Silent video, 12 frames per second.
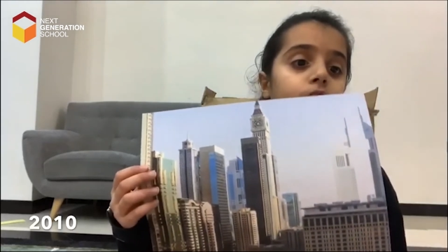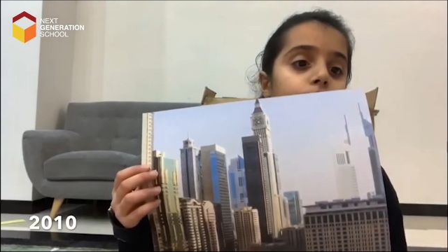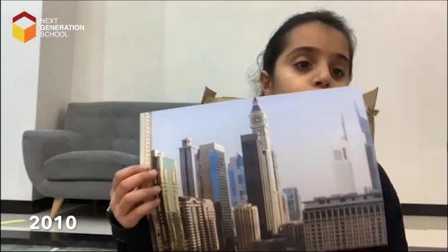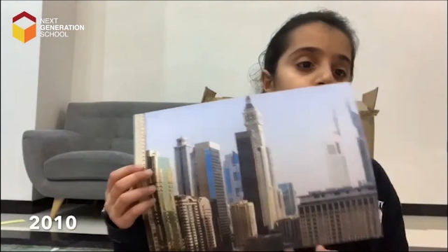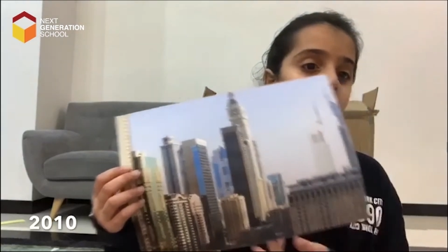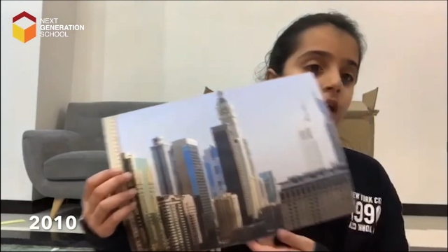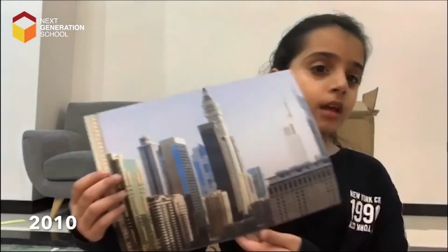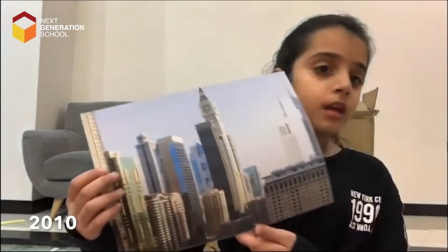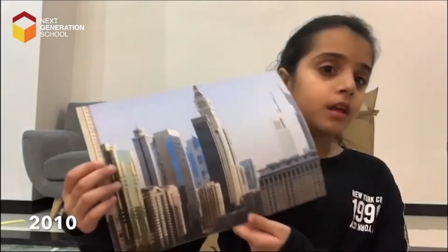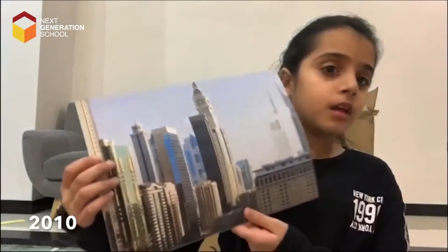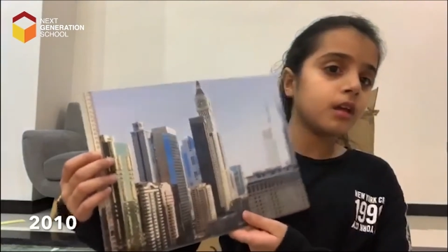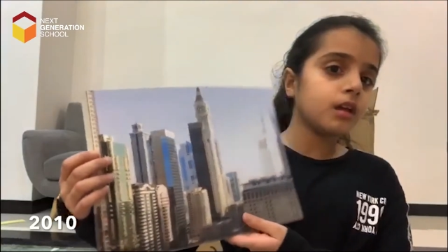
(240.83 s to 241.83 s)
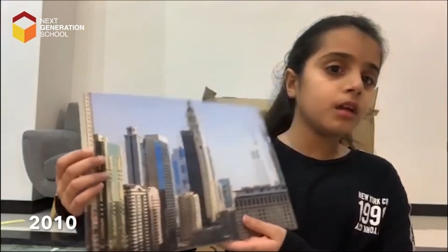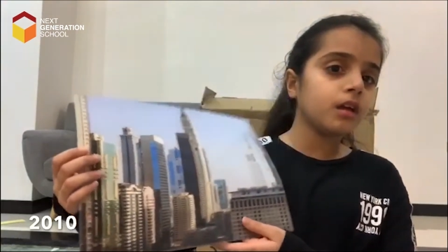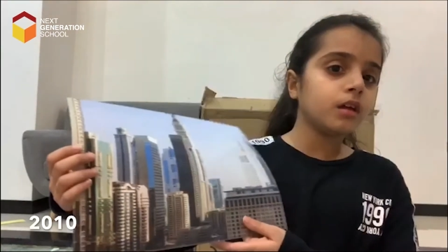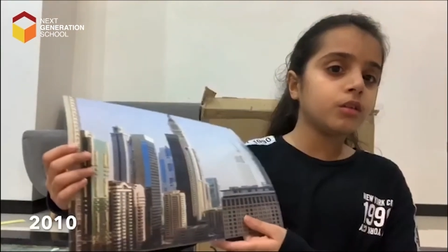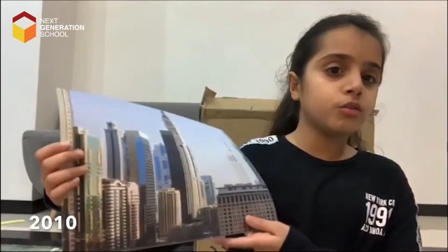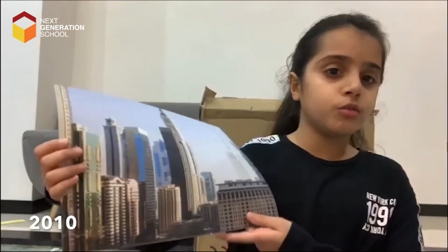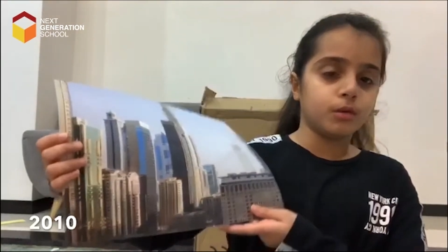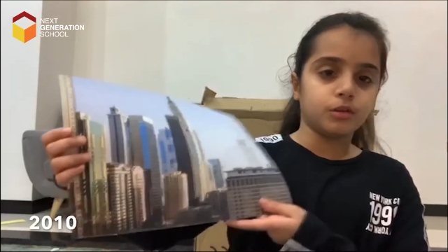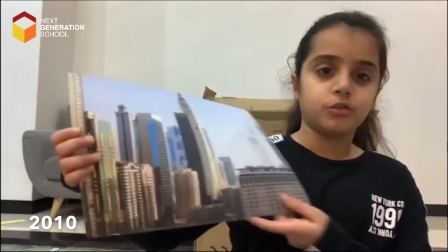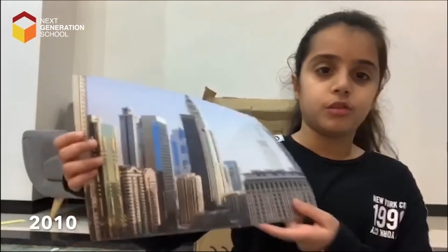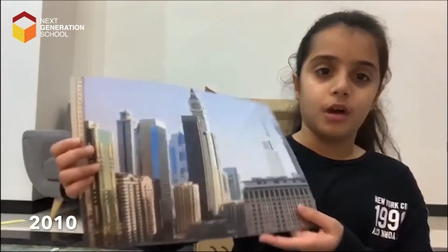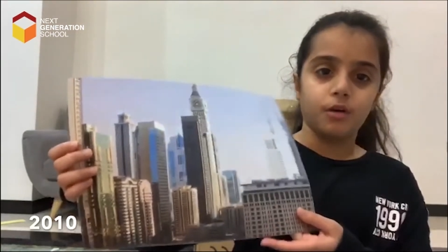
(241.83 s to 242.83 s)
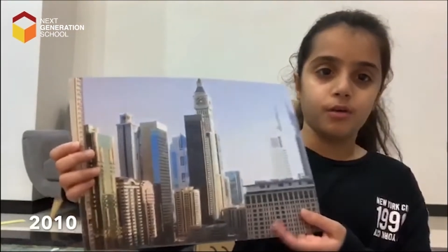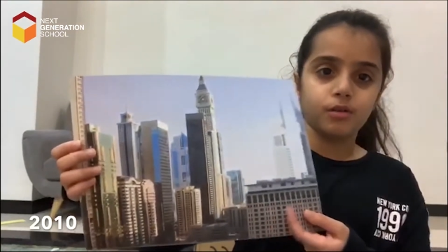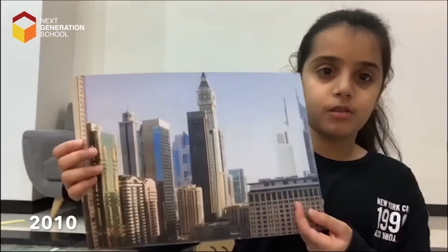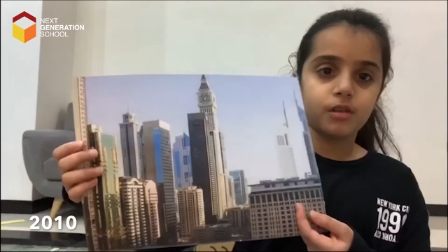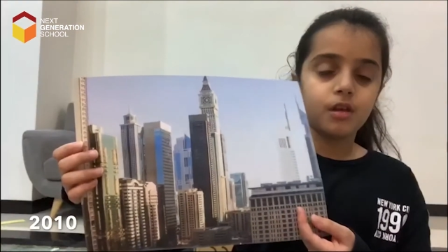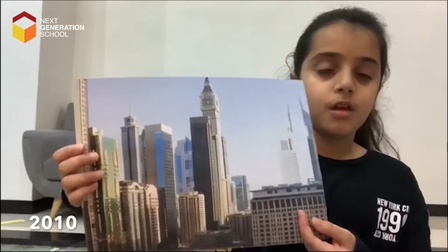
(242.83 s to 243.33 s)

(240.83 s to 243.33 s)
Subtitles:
Way too much towers.